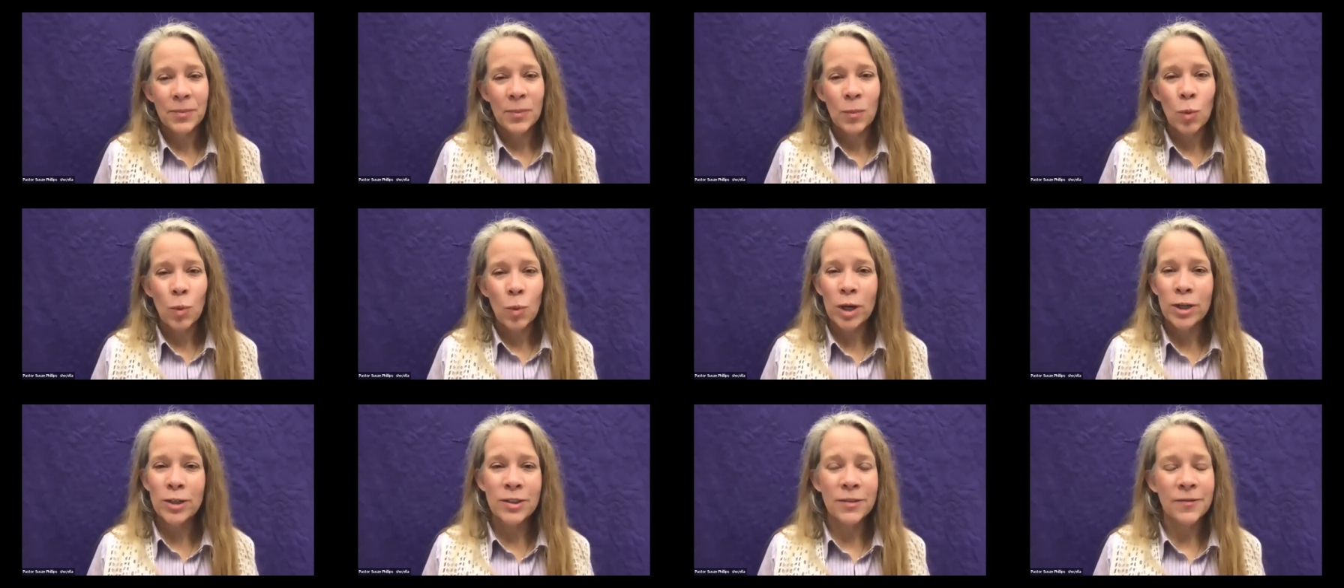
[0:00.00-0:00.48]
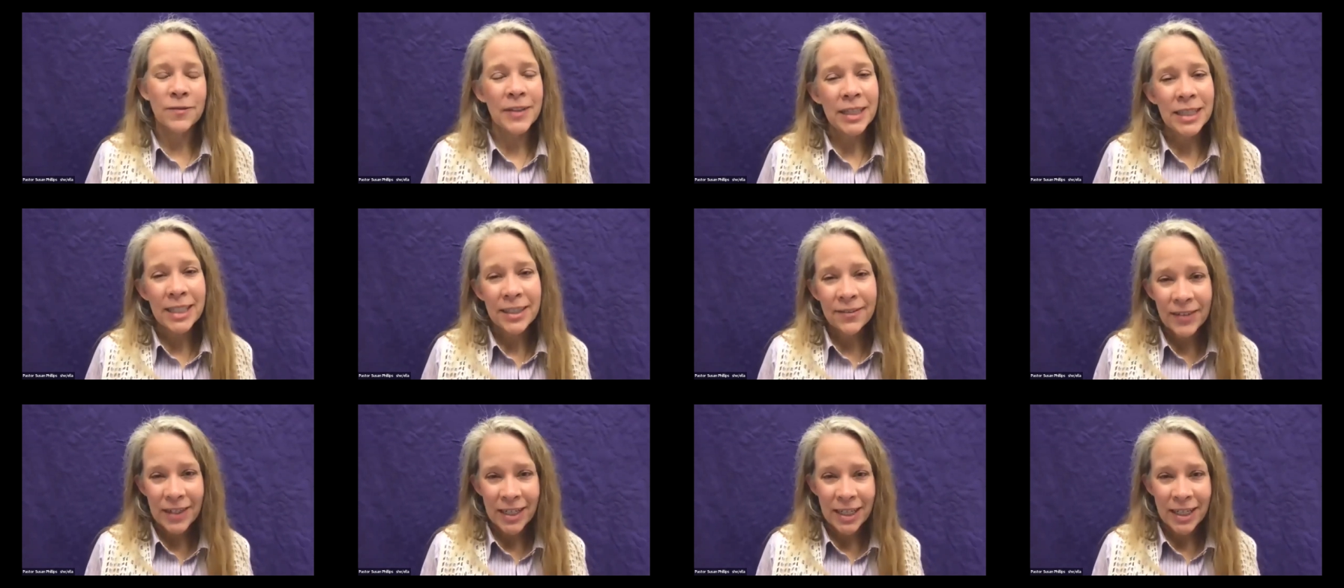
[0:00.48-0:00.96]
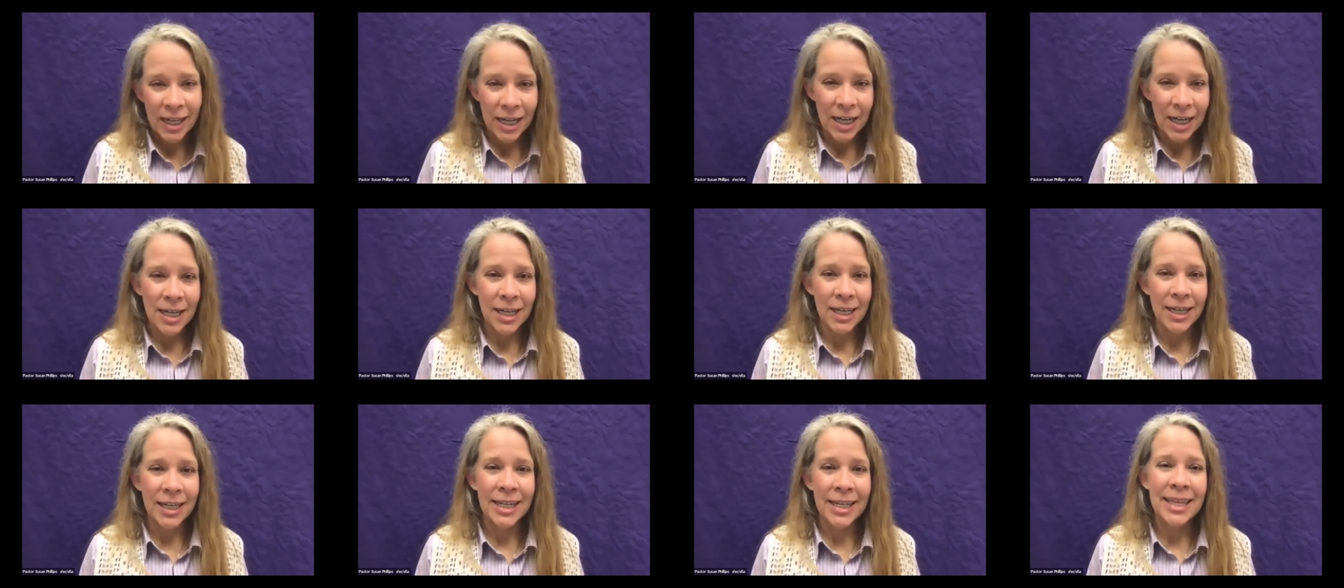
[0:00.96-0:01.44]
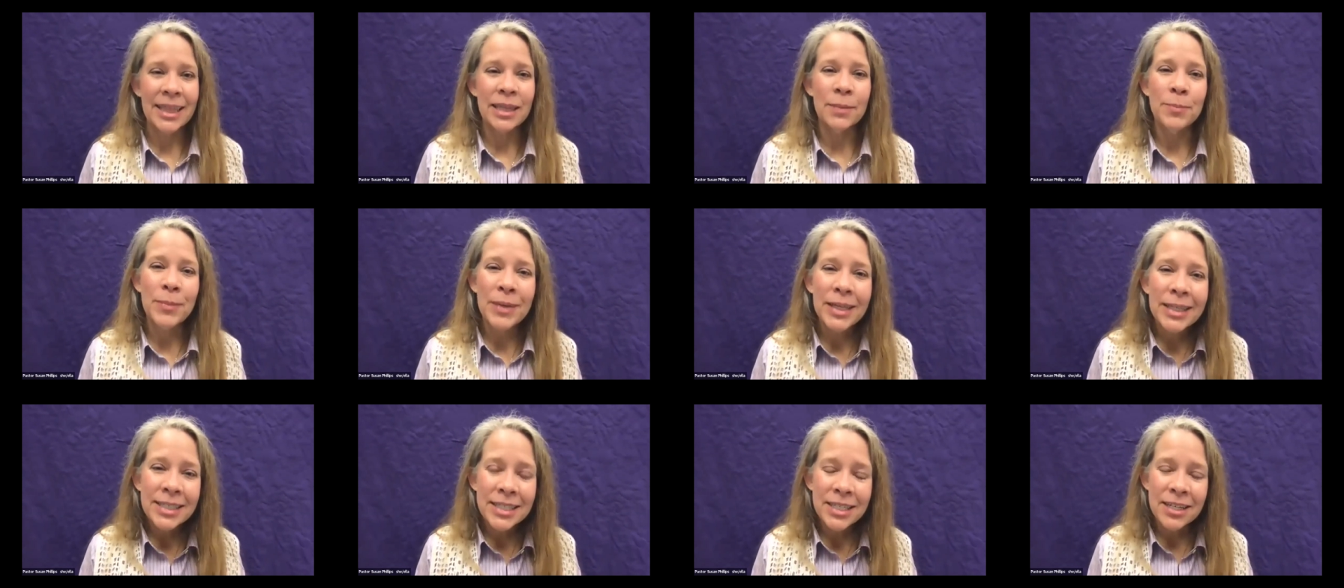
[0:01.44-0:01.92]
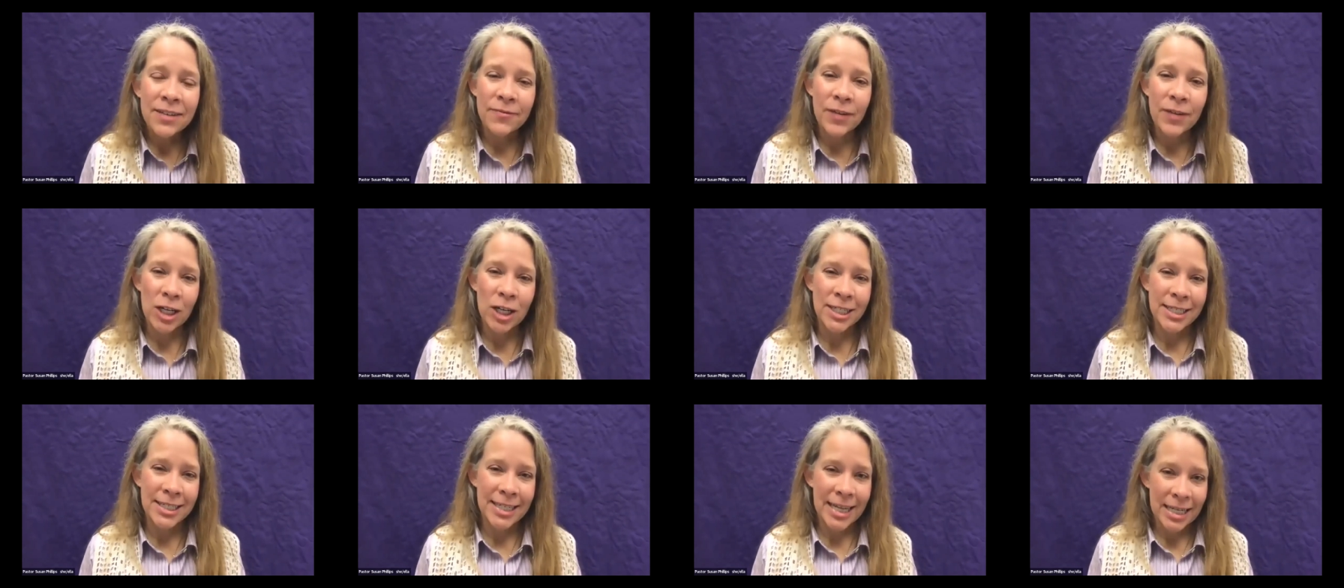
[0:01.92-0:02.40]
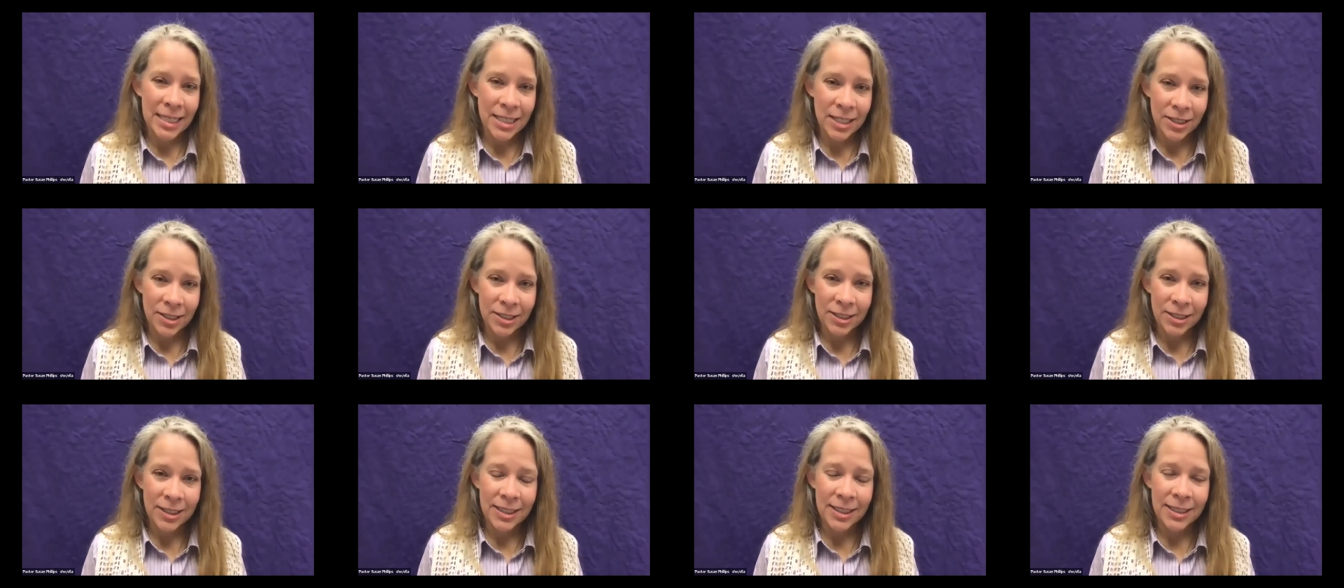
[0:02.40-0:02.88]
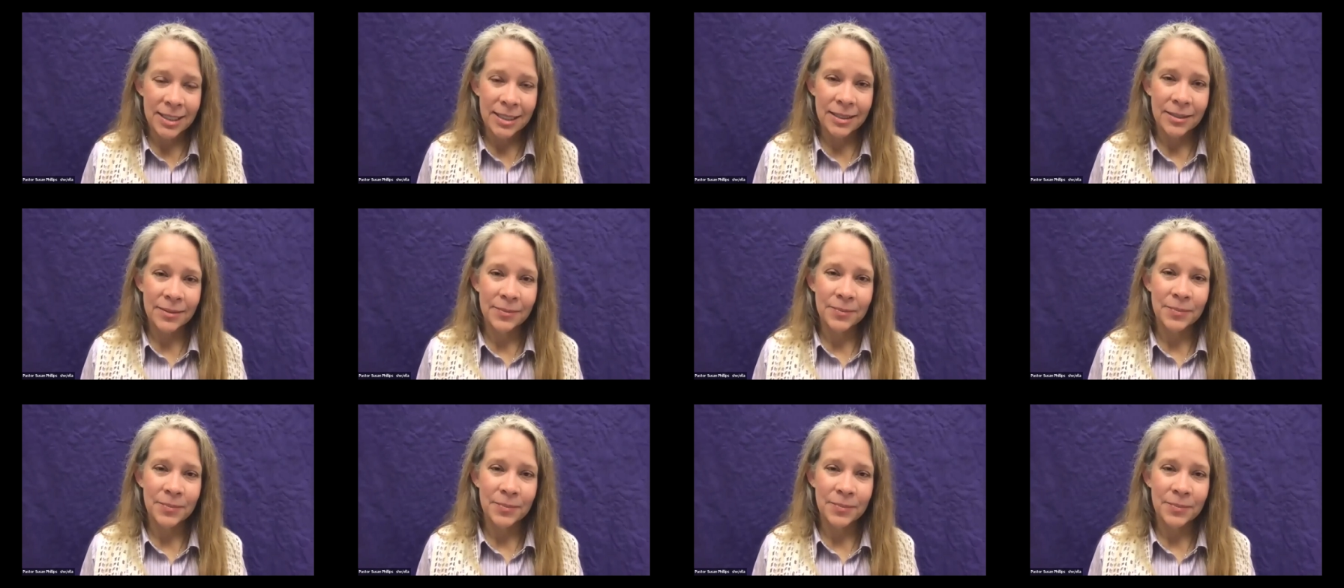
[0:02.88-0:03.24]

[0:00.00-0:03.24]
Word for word: waters of the living God in the midst of our deserts,